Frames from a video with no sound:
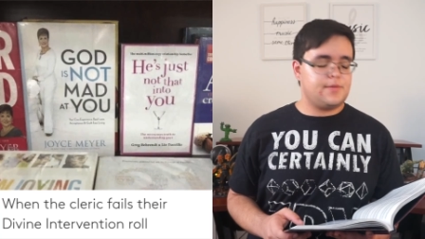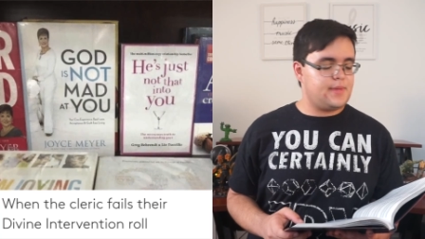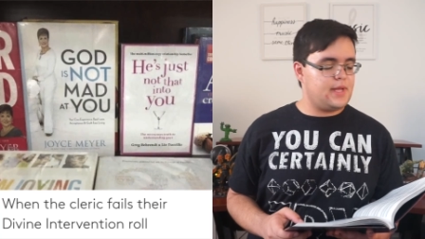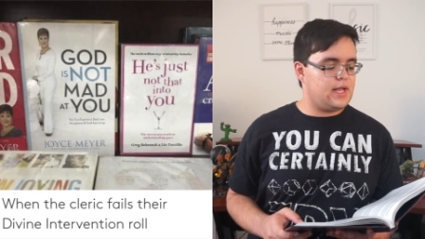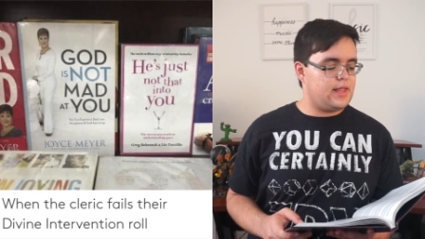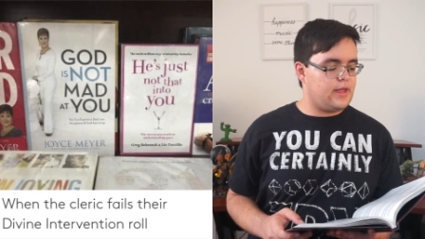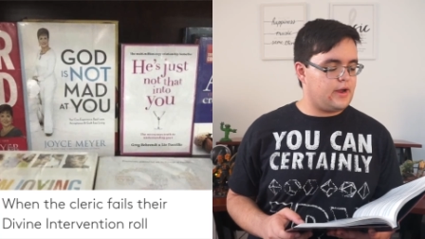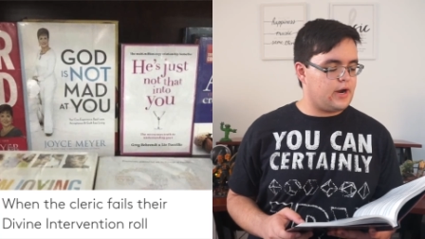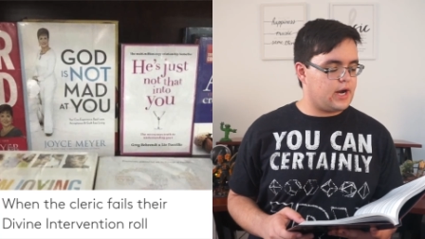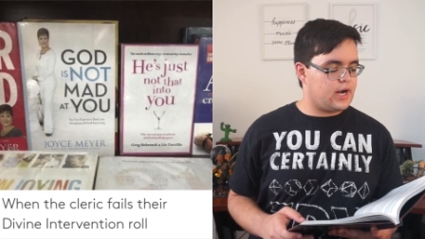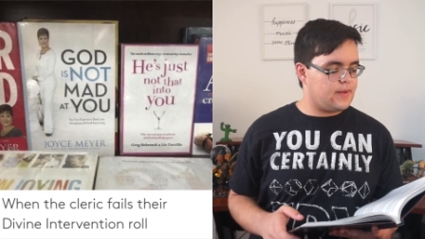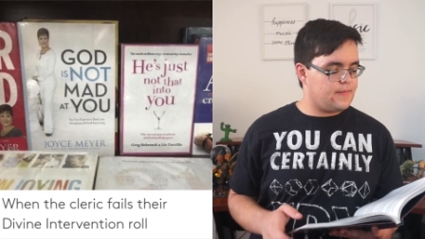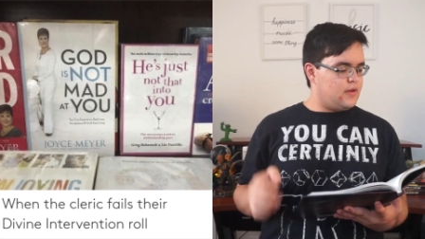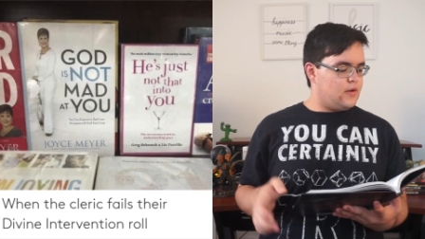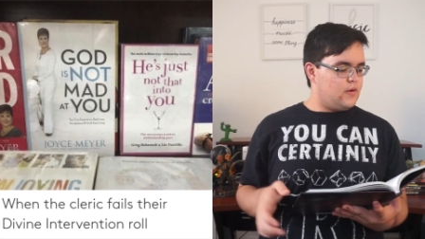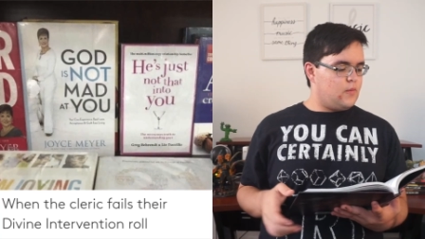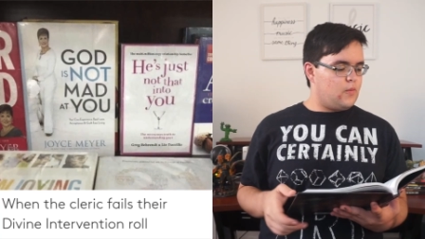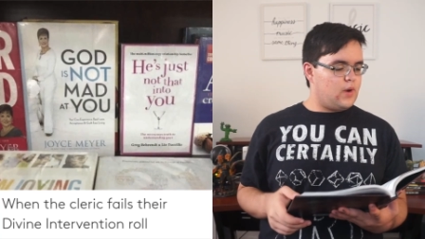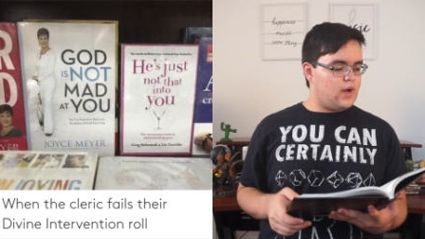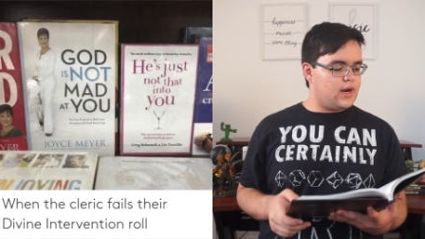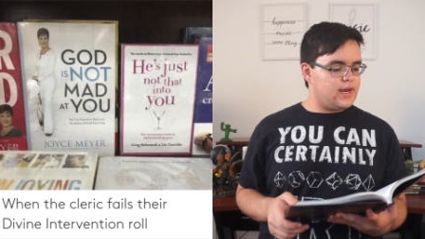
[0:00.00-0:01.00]
be a cleric.
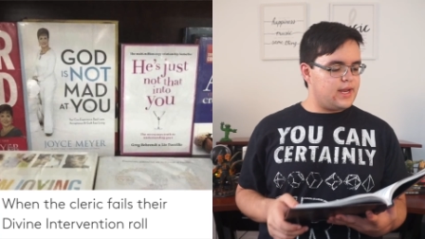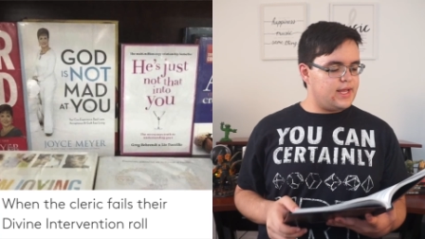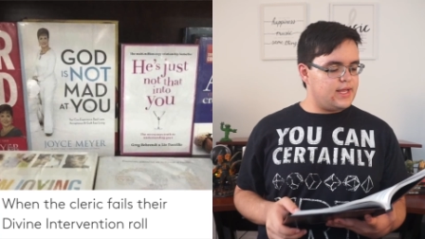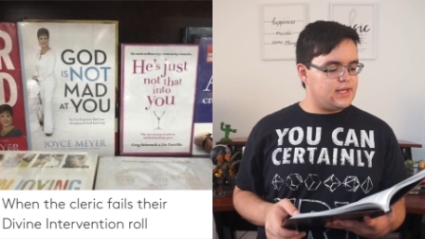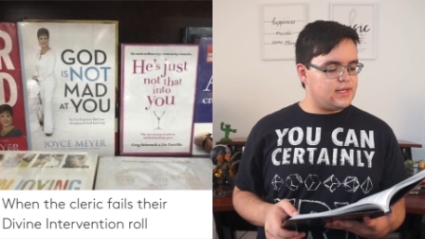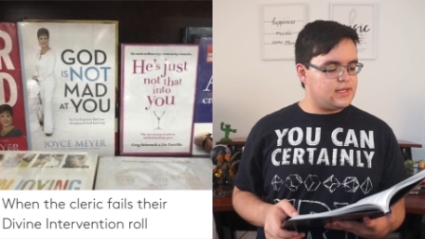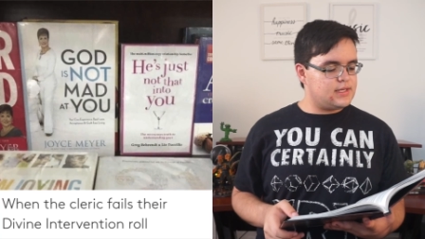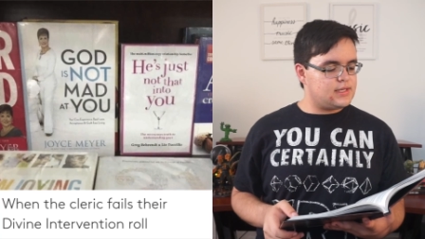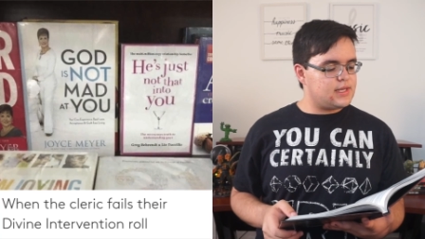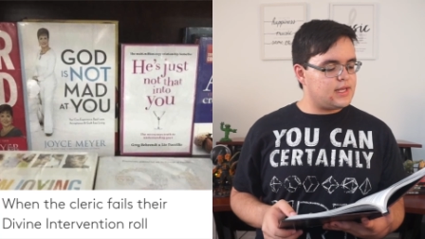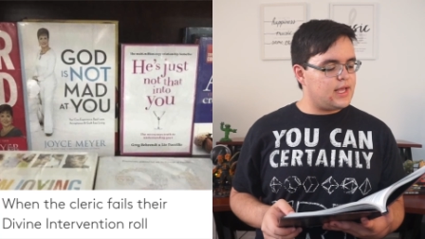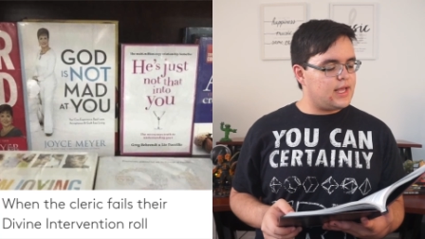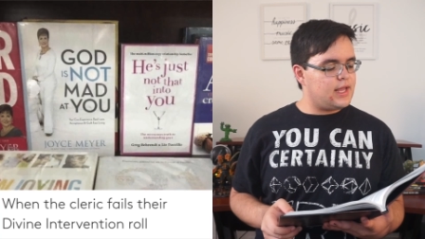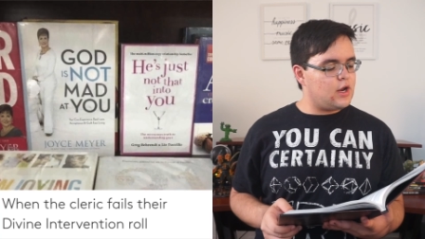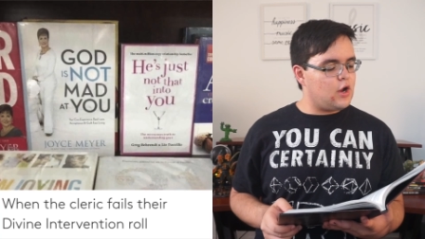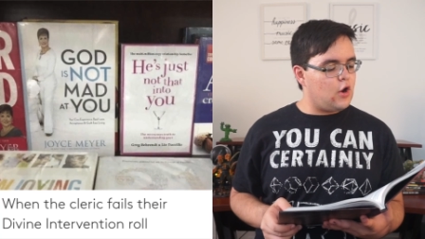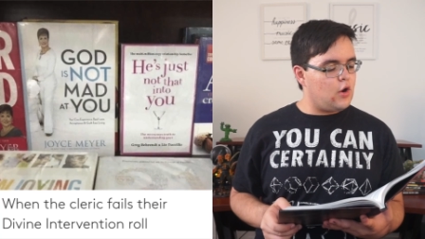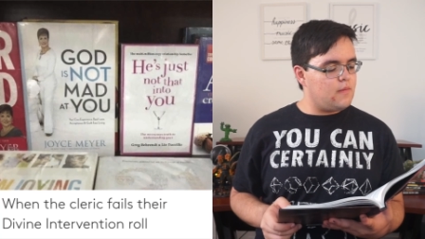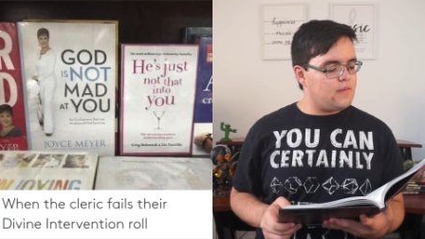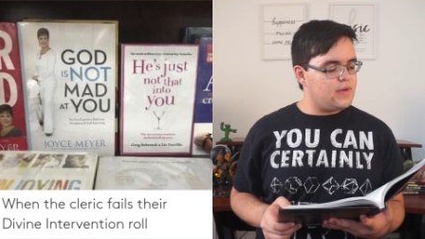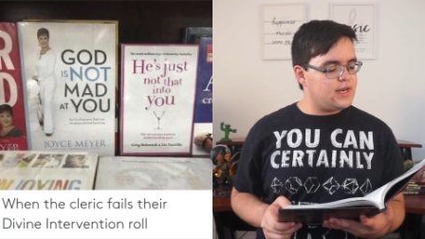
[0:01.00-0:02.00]
One is an
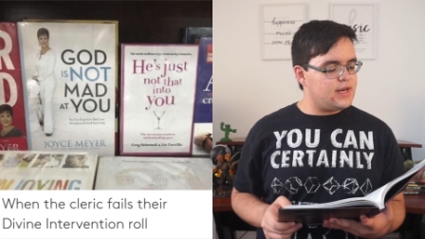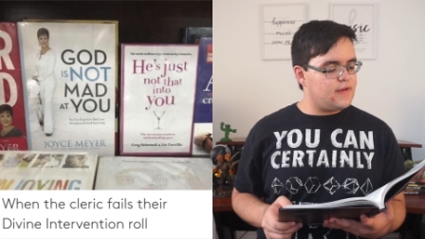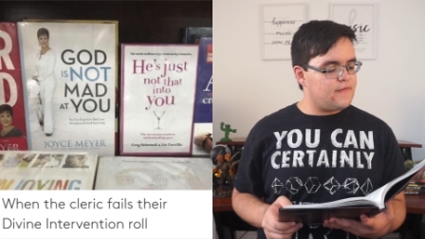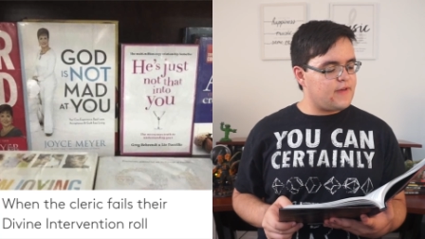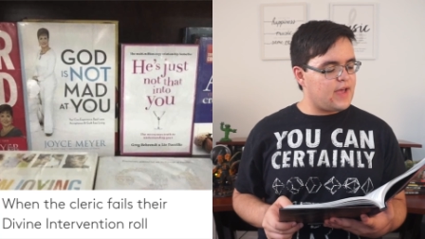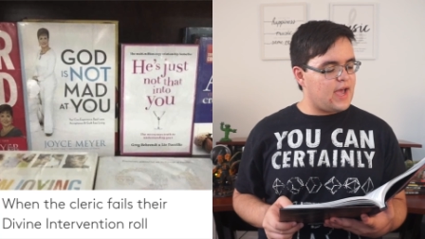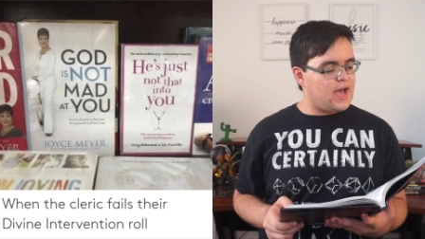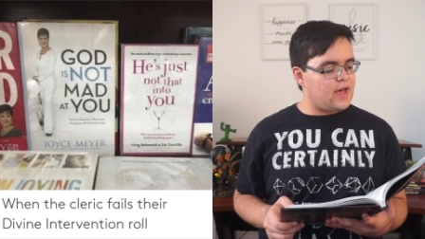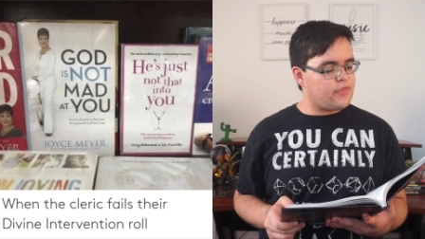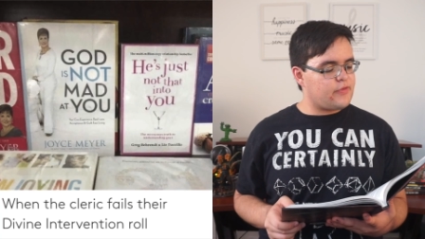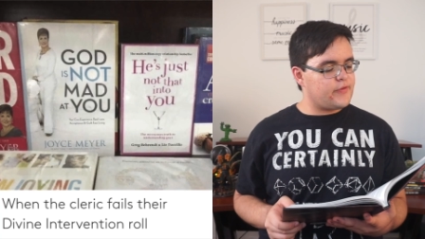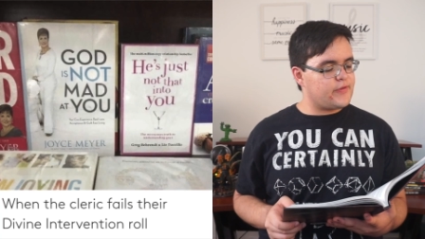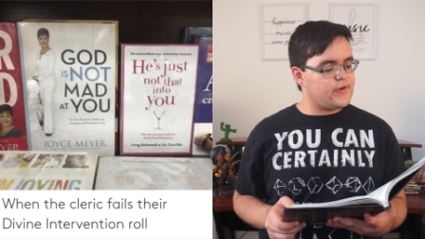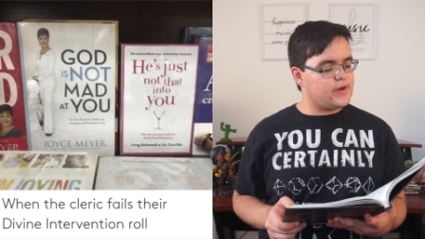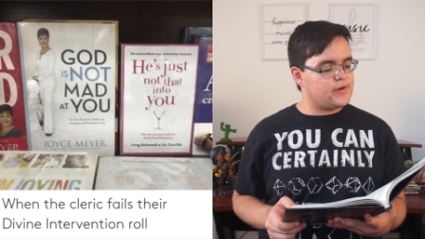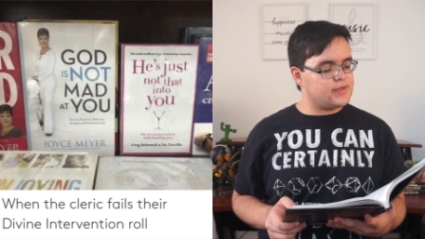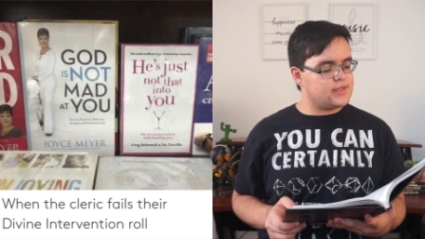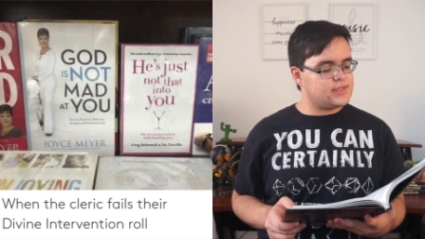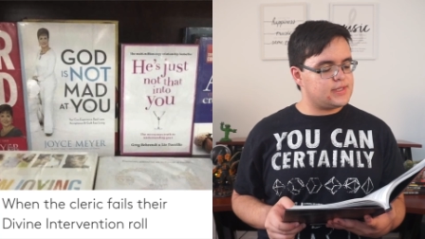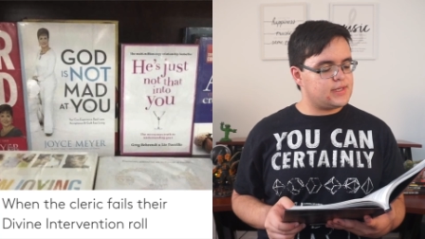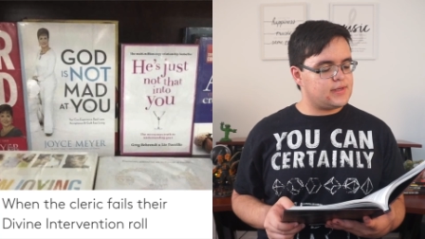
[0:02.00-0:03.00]
omen of
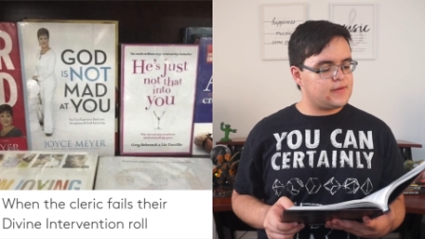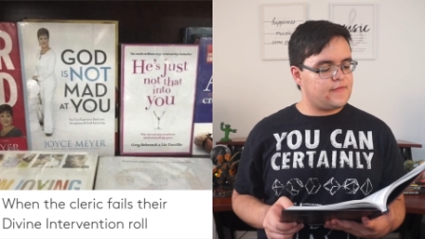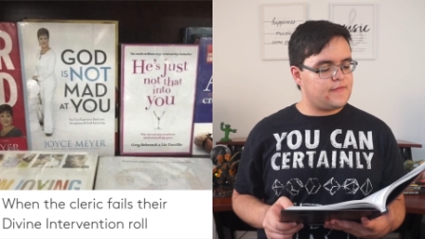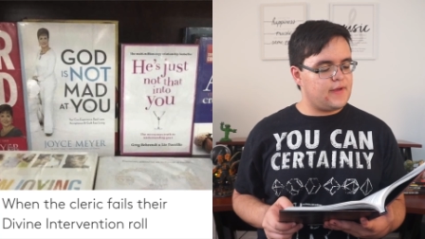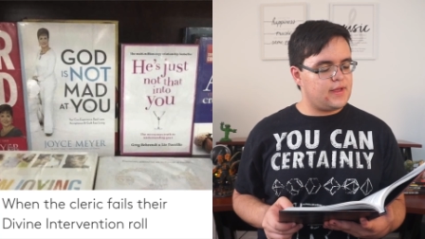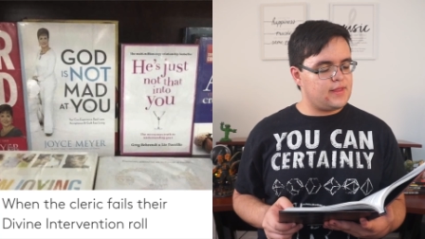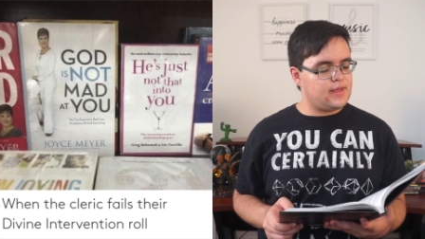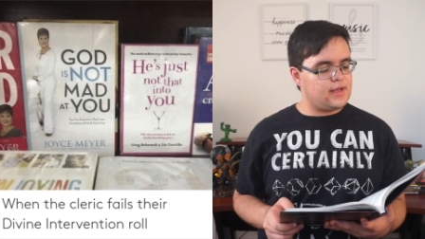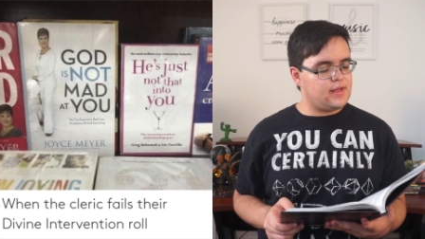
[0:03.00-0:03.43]
Athreos, faintly